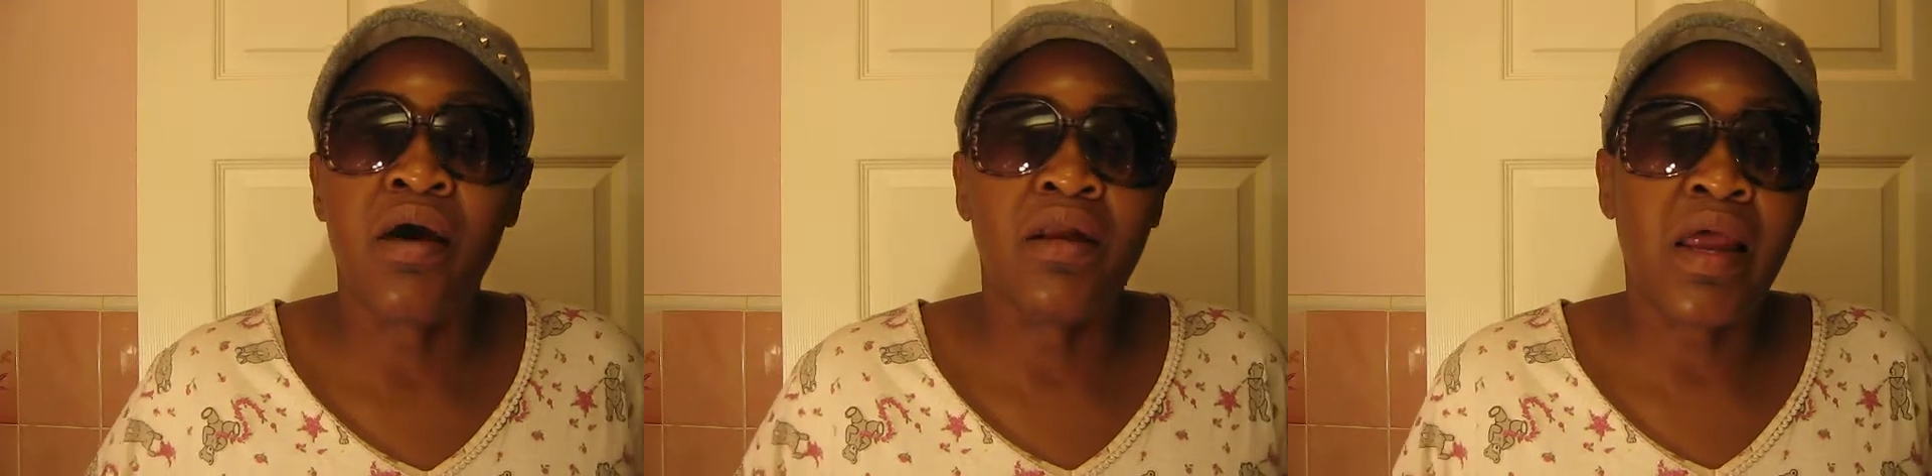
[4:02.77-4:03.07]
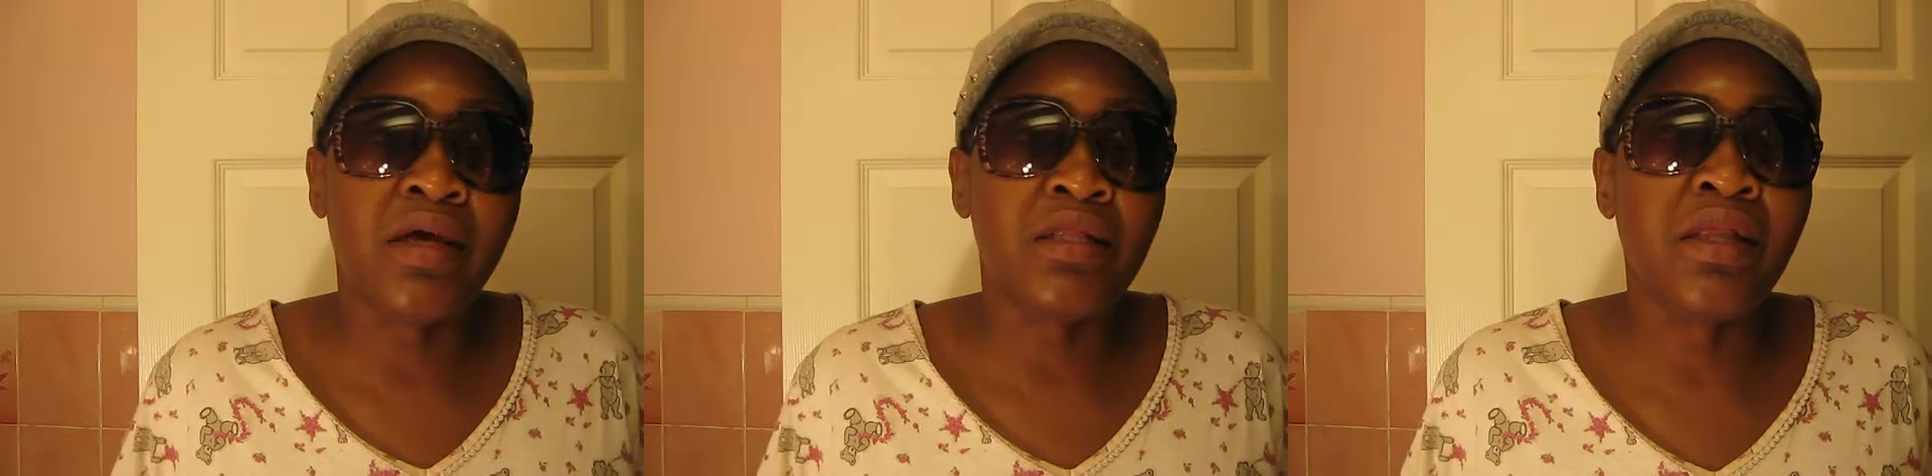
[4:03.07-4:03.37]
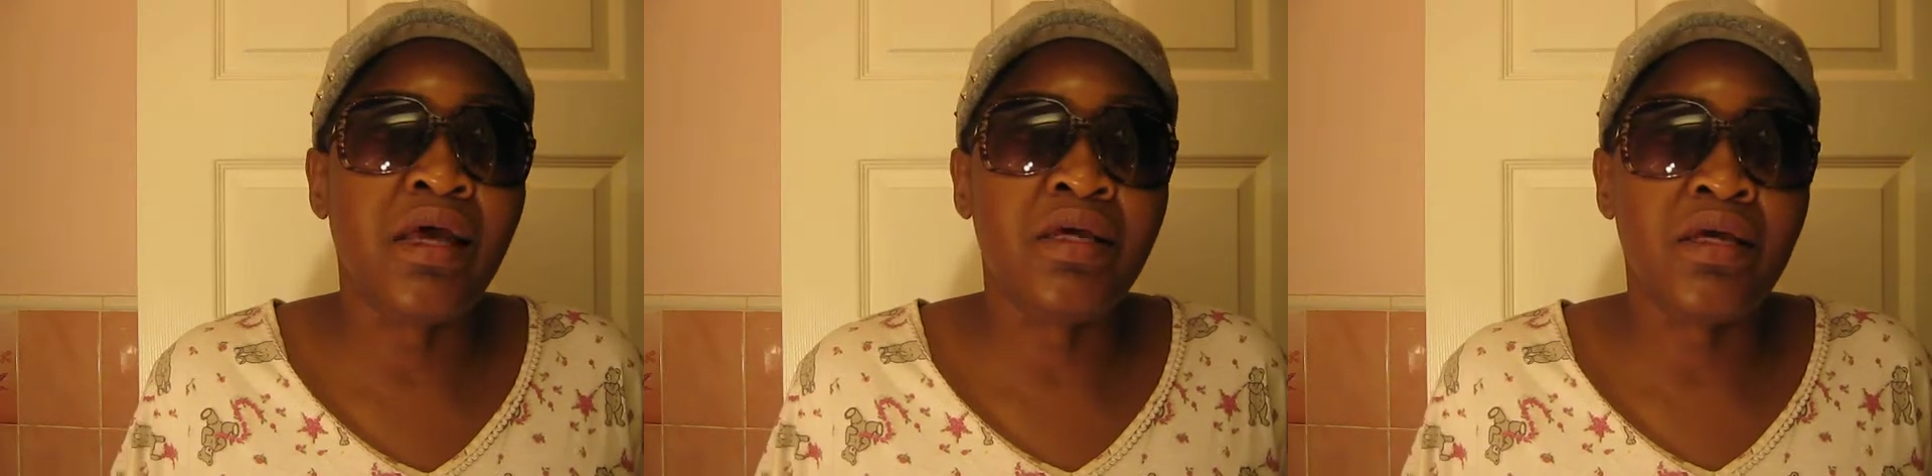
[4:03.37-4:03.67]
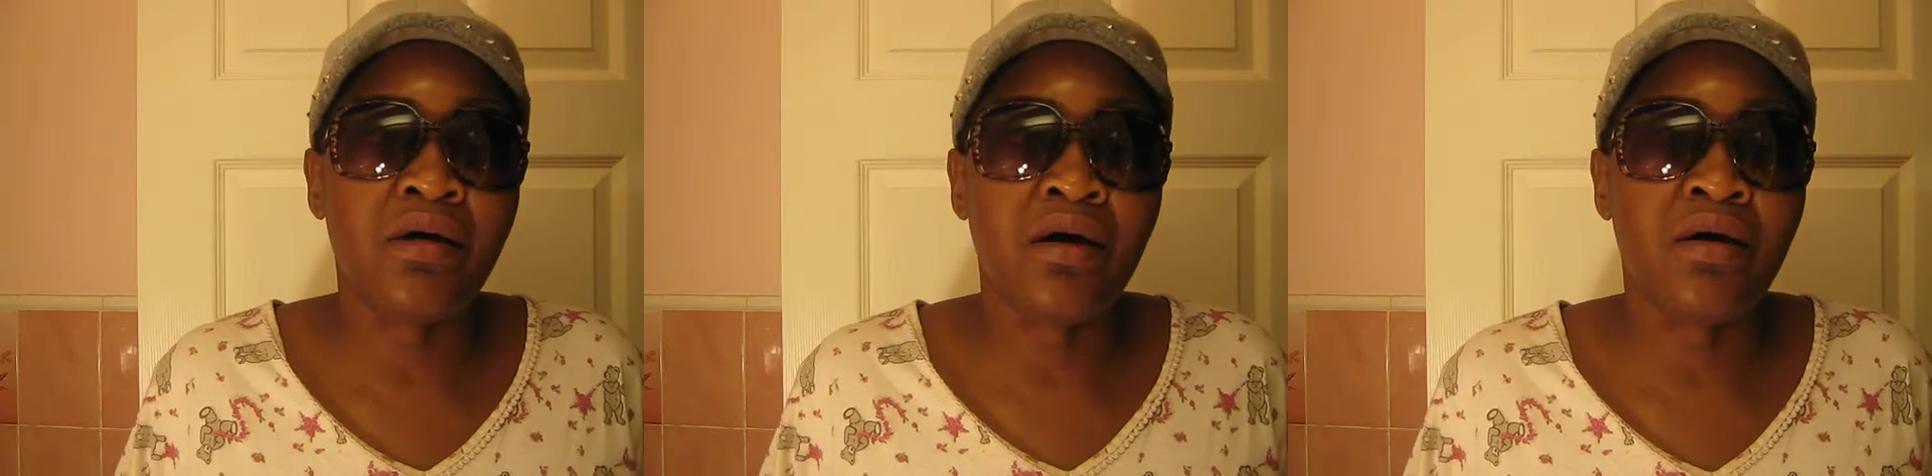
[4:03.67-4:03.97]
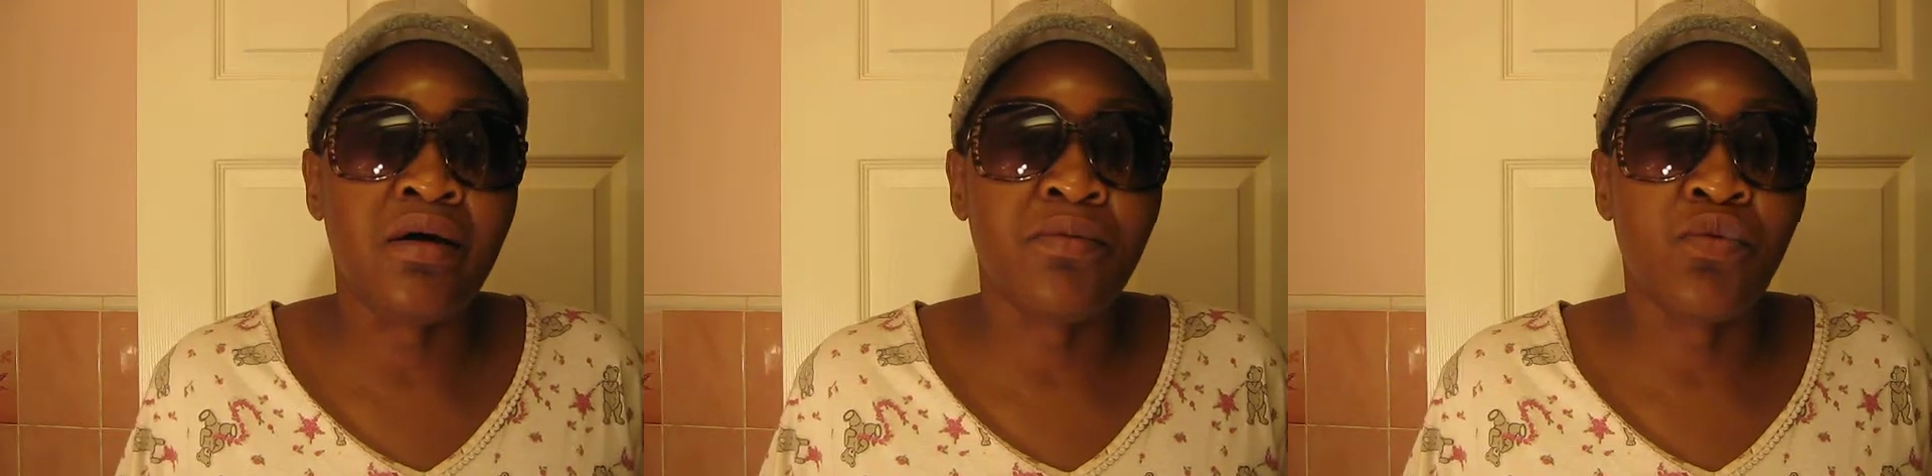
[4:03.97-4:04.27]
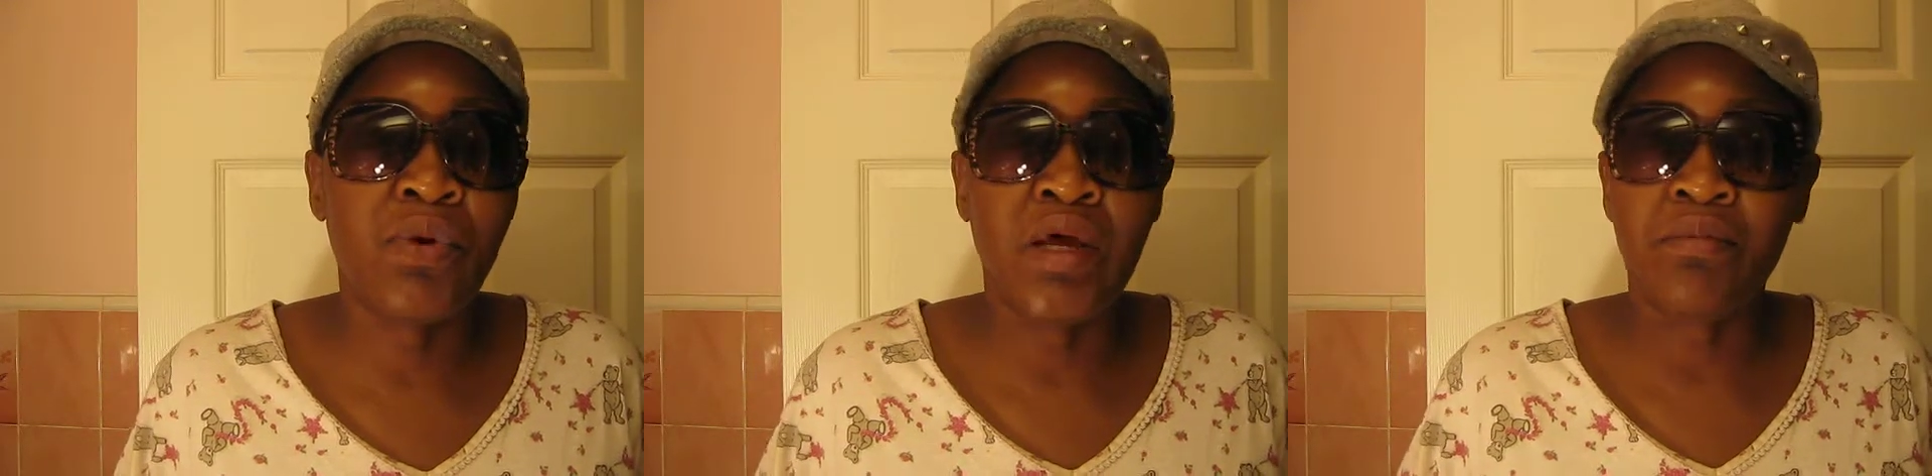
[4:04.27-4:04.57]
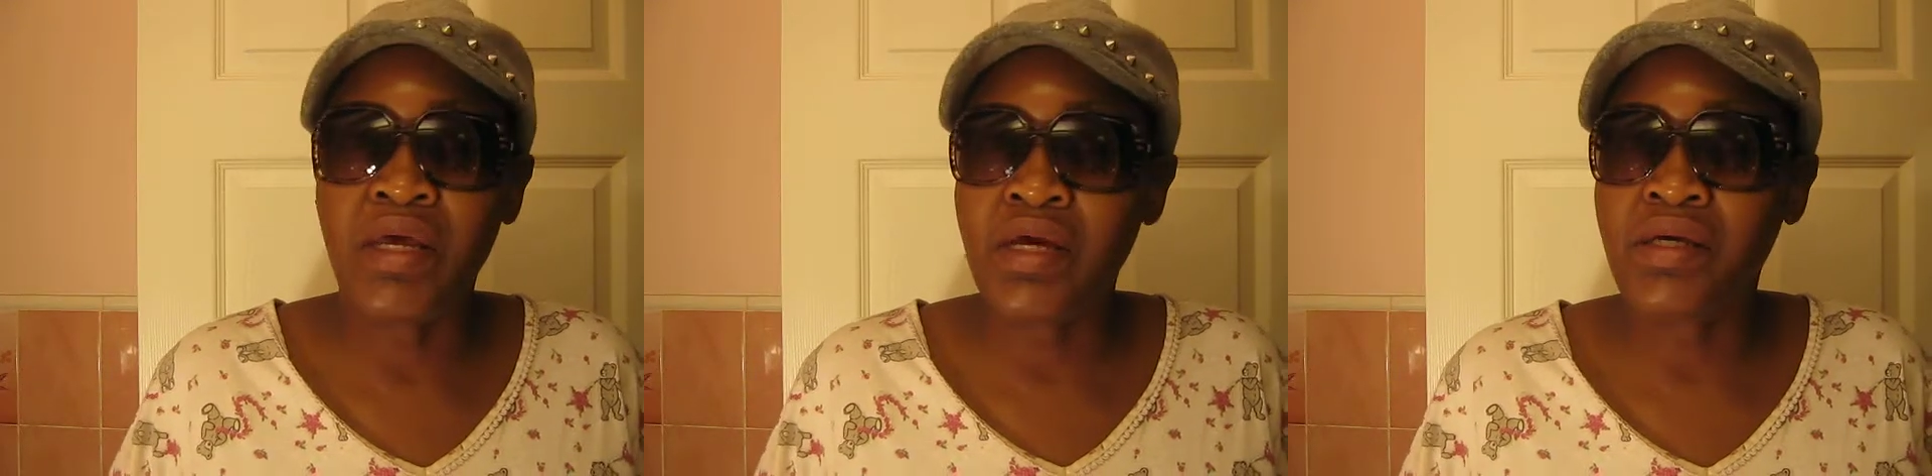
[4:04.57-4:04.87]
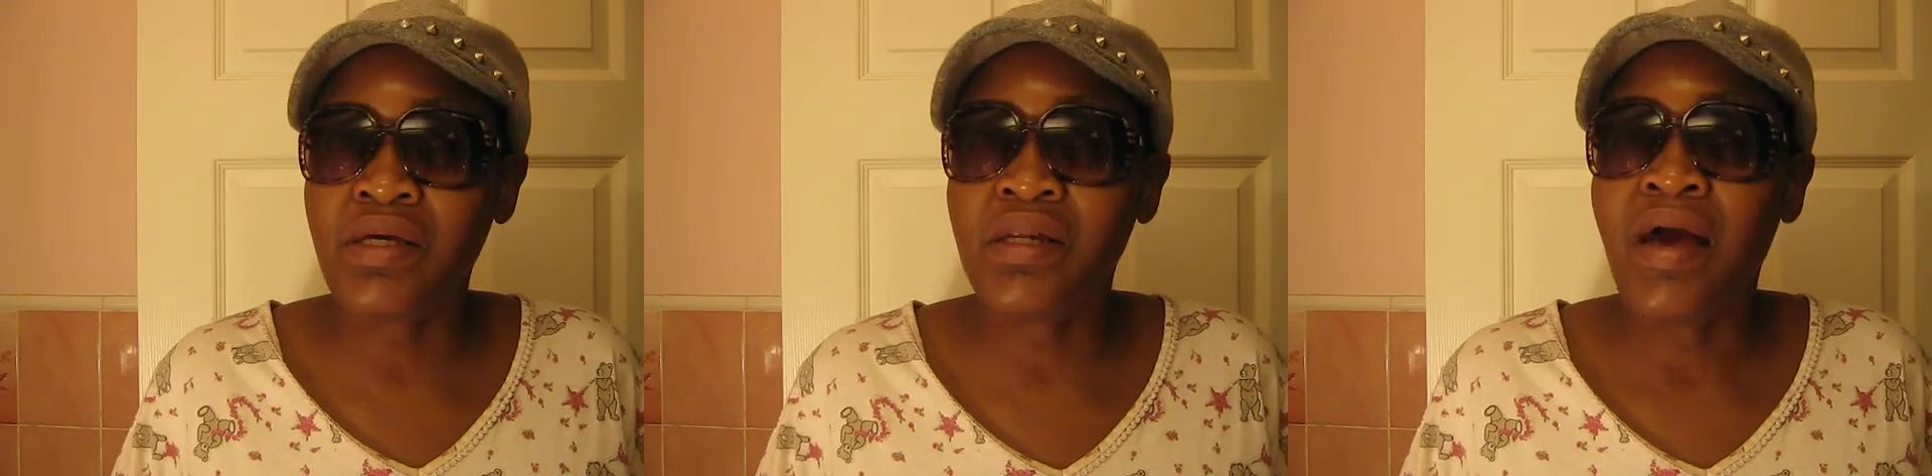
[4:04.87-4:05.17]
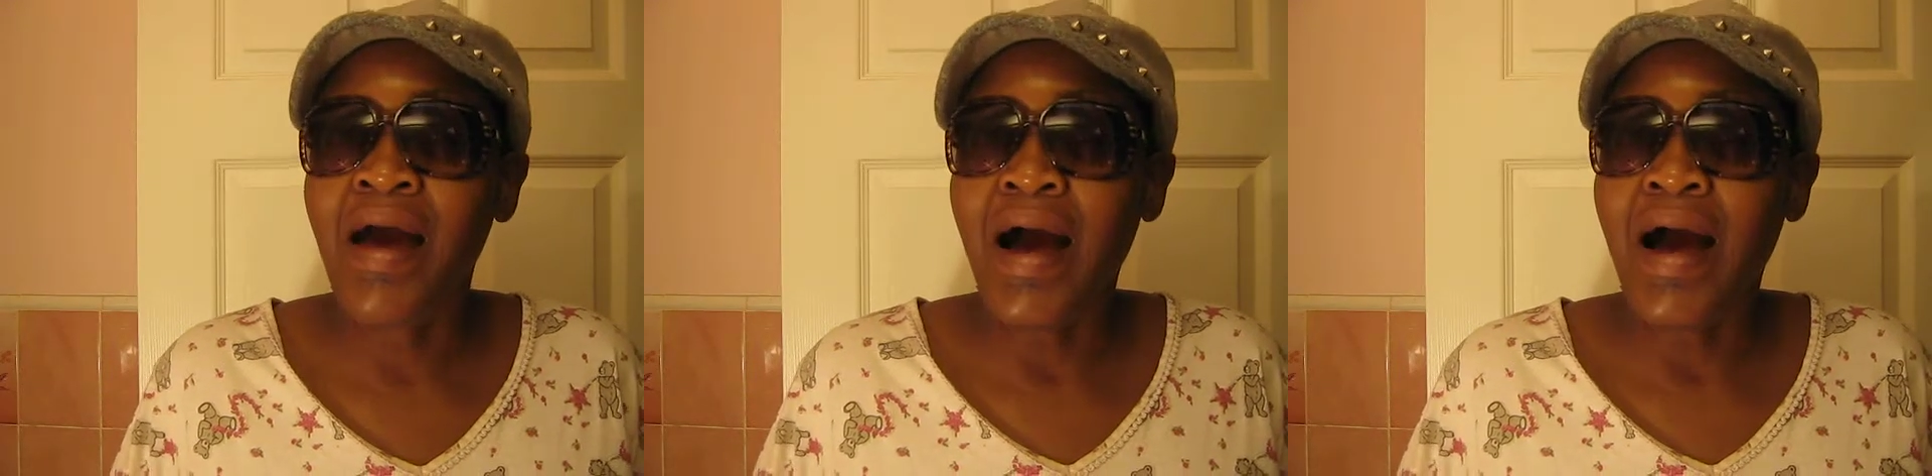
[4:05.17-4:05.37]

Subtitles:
Like when I'm naked,